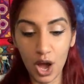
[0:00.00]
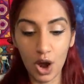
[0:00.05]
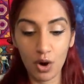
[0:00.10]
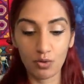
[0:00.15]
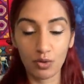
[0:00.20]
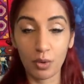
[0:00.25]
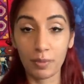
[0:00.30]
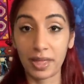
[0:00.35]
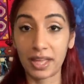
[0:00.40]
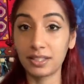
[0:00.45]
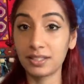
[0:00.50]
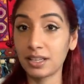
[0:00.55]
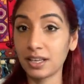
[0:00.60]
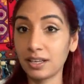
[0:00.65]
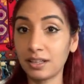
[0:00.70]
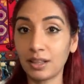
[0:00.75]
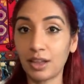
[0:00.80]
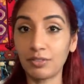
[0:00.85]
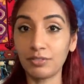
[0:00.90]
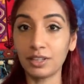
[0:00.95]

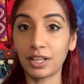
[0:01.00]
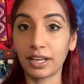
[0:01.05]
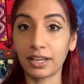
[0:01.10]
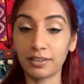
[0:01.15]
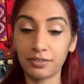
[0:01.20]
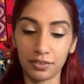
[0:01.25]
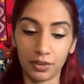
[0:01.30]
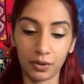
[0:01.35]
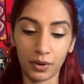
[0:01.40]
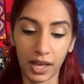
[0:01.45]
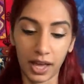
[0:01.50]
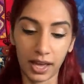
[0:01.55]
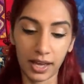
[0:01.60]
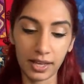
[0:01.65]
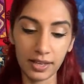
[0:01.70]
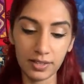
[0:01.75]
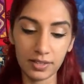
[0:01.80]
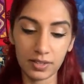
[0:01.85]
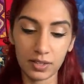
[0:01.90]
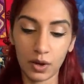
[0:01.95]
romantic love life, okay?
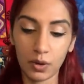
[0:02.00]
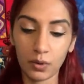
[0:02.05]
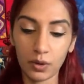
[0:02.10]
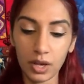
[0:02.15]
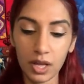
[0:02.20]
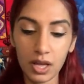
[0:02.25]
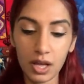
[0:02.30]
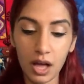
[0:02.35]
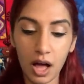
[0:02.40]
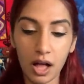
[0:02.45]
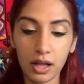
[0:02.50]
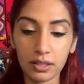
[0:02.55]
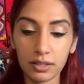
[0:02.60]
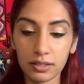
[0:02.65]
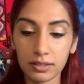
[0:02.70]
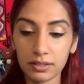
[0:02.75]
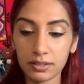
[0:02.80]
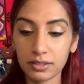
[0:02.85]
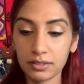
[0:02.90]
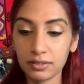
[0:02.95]
So
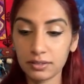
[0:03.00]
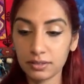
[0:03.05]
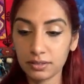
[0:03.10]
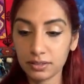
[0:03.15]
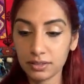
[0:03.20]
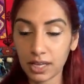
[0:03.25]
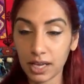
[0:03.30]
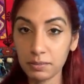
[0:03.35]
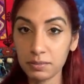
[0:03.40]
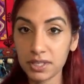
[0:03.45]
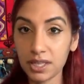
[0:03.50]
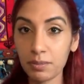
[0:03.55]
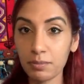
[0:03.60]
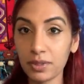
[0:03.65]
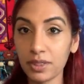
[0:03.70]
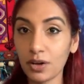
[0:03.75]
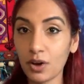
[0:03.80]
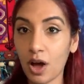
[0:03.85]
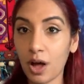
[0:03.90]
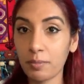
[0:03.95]
I'll timestamp
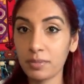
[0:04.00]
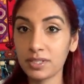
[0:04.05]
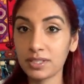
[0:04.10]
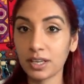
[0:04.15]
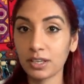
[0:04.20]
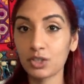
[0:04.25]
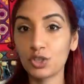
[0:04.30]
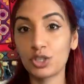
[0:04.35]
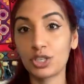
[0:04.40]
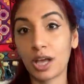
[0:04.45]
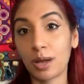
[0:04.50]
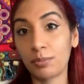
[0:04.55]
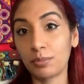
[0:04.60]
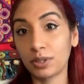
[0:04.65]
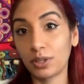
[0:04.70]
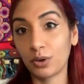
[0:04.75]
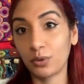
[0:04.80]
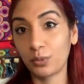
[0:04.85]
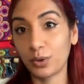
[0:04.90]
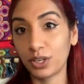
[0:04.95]
in the comment section down
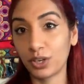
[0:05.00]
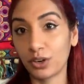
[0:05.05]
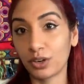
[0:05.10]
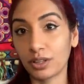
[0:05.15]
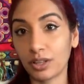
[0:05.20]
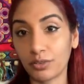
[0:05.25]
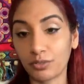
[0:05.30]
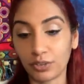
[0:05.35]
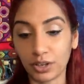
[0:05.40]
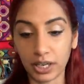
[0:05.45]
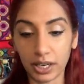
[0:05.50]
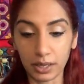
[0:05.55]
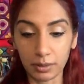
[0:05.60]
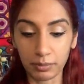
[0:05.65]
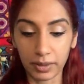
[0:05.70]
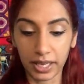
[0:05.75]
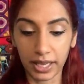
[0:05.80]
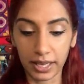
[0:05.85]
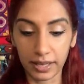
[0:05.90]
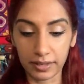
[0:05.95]
below when your love reading
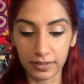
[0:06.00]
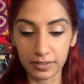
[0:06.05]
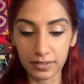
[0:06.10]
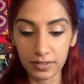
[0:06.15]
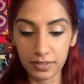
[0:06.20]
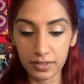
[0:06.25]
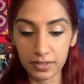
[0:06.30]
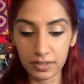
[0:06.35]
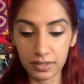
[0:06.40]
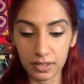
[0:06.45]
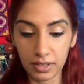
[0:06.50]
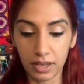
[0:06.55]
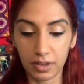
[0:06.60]
begins.